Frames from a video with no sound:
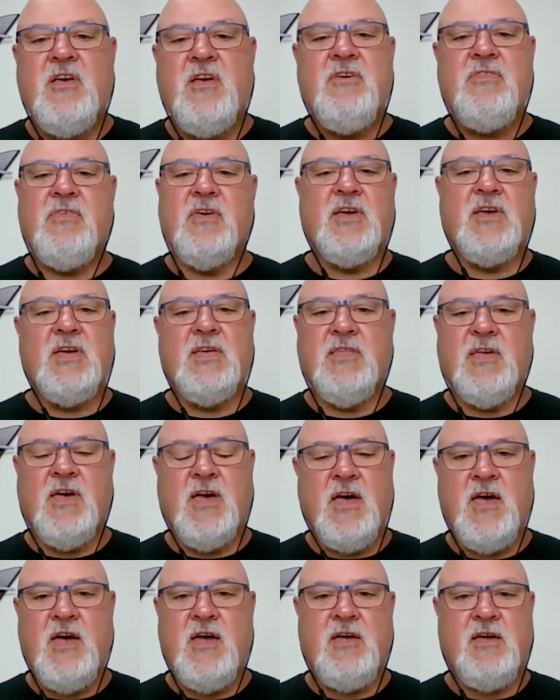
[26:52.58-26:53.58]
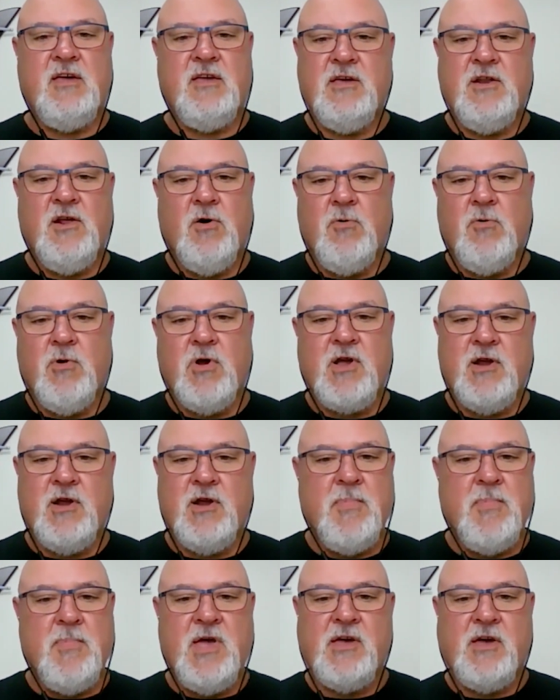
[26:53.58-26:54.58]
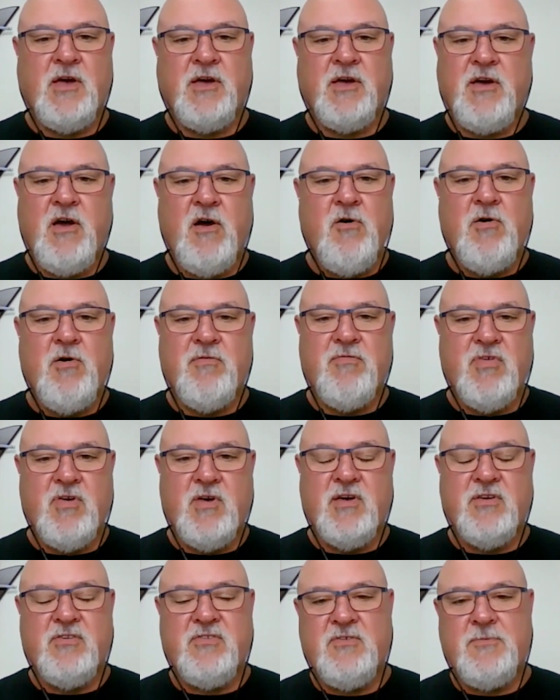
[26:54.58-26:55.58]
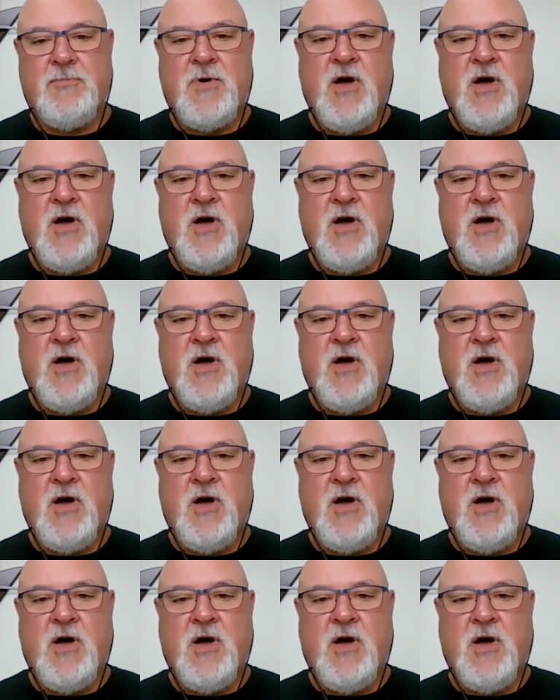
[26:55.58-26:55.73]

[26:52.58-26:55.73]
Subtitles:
thinking that, hey, we're going to make a go of this.